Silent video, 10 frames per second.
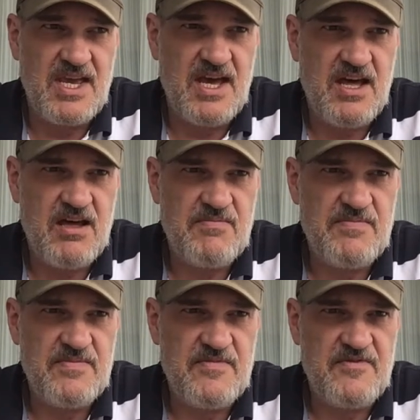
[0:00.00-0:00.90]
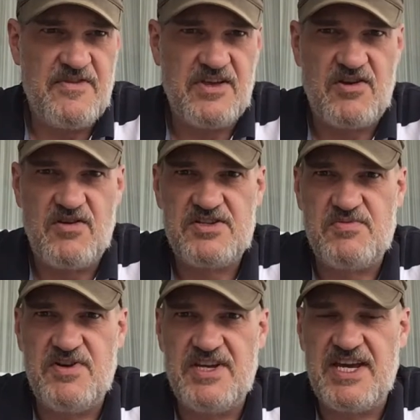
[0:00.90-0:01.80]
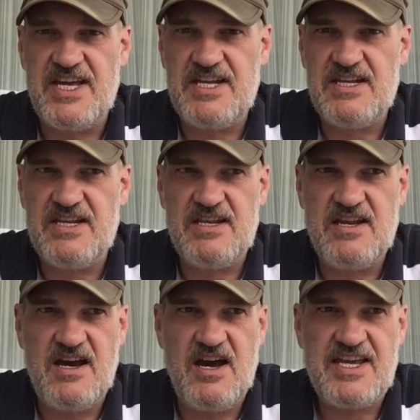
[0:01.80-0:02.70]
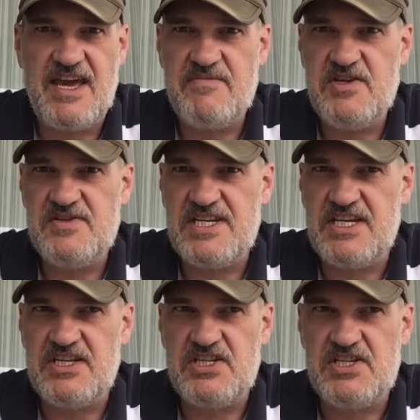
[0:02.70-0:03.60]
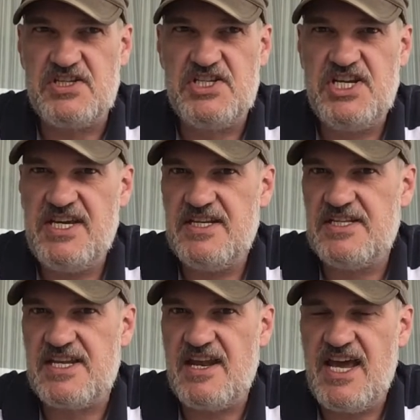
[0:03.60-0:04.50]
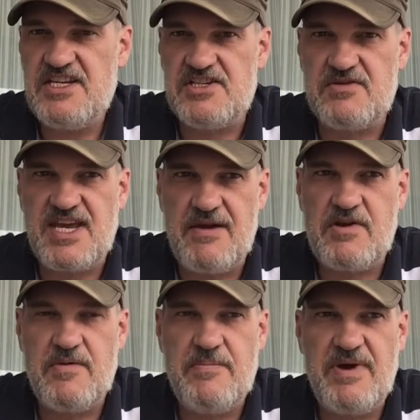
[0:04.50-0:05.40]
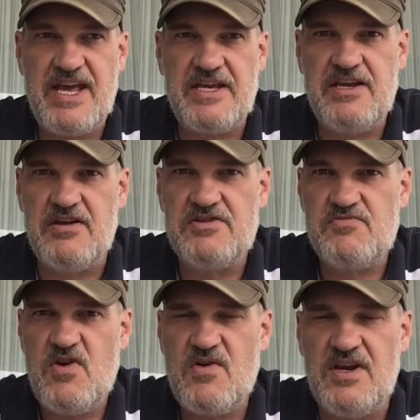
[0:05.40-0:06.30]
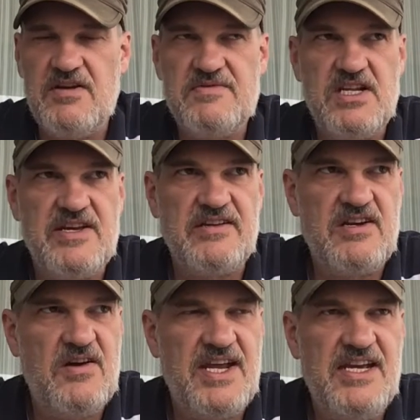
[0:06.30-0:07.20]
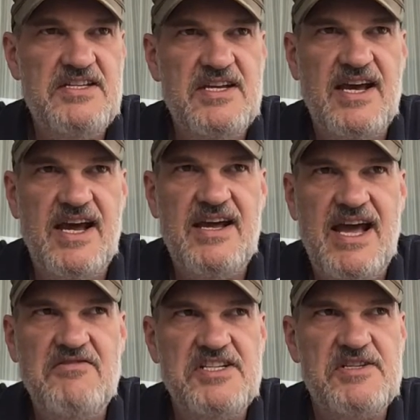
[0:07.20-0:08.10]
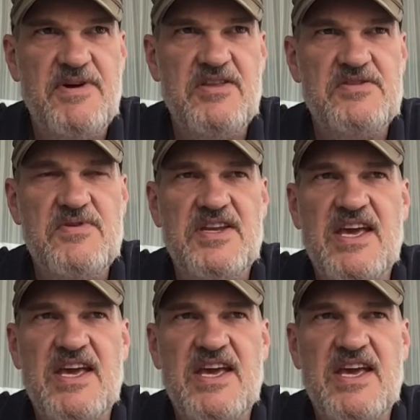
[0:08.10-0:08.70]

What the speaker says: for the crossword, and I kept using G instead of H, so it kept coming back. It was wrong, and I was like, God, how do you spell this word?